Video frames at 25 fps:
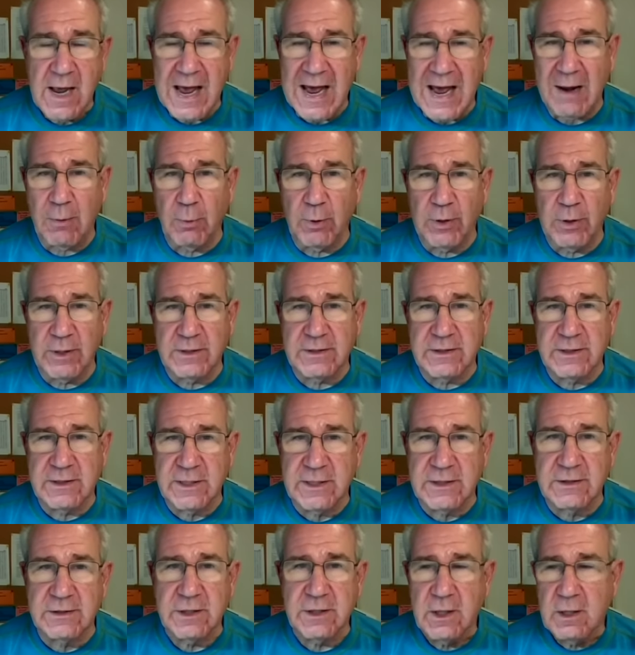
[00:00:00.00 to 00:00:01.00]
And when it's
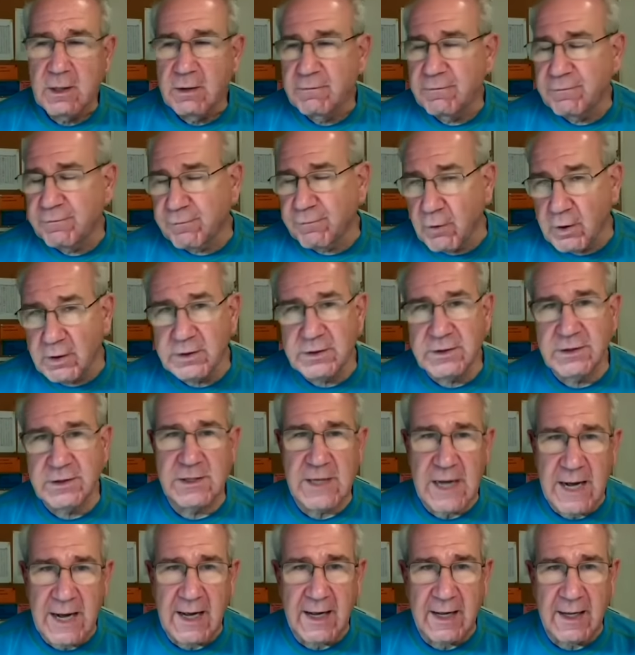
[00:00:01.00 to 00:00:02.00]
his front
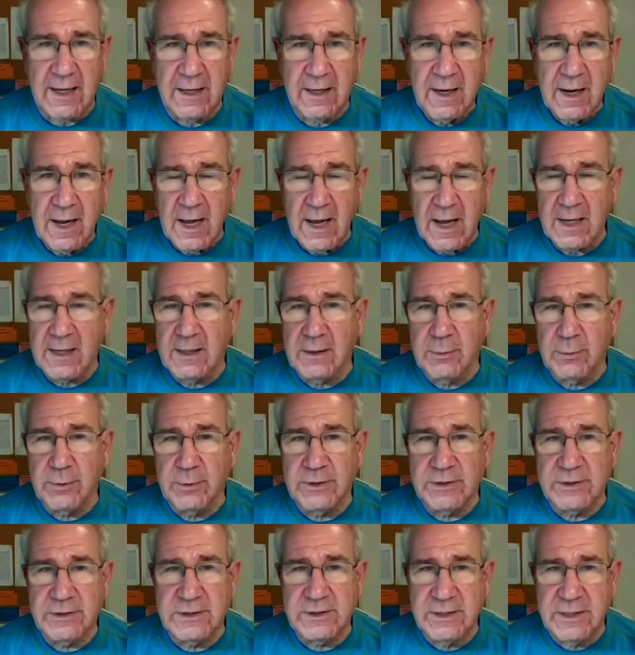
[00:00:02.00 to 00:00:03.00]
side and he
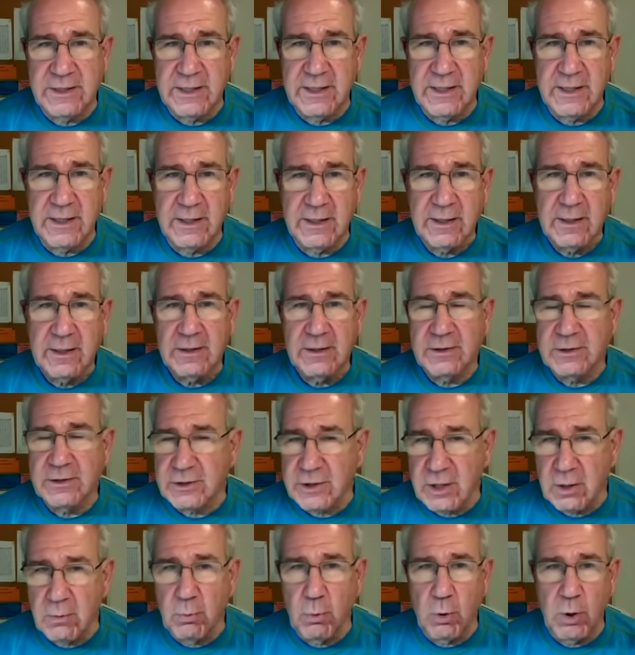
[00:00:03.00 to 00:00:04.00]
would see
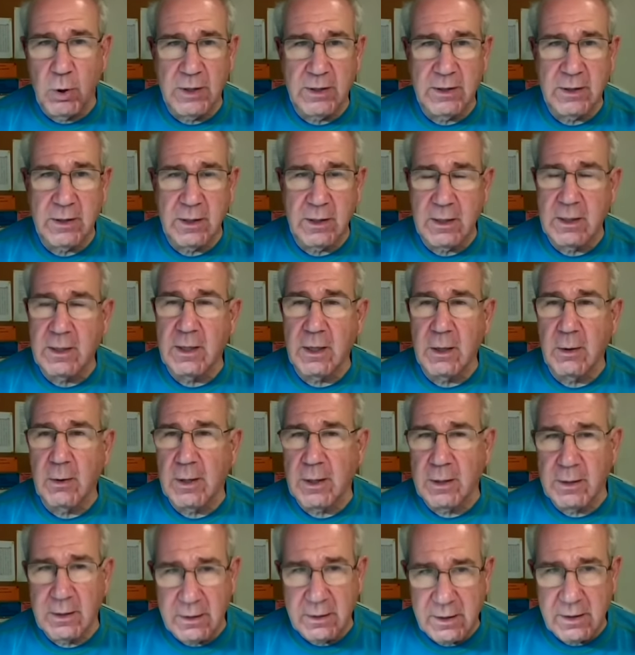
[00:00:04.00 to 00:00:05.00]
someone, you
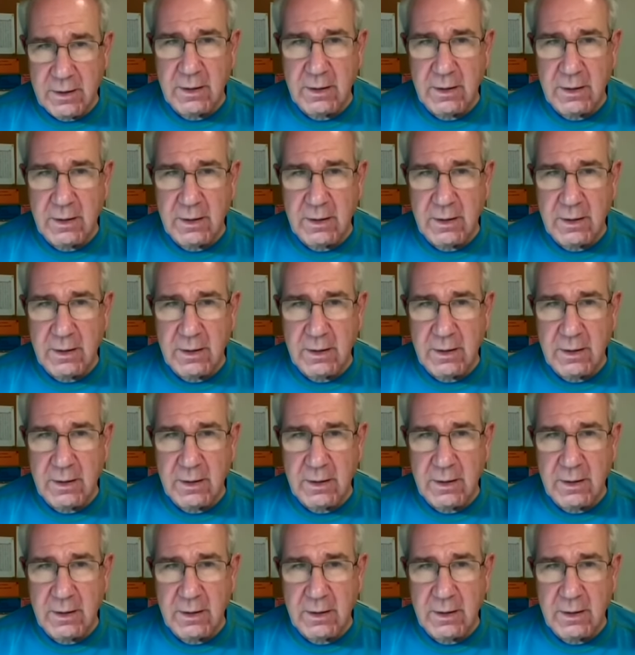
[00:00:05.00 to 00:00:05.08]
know,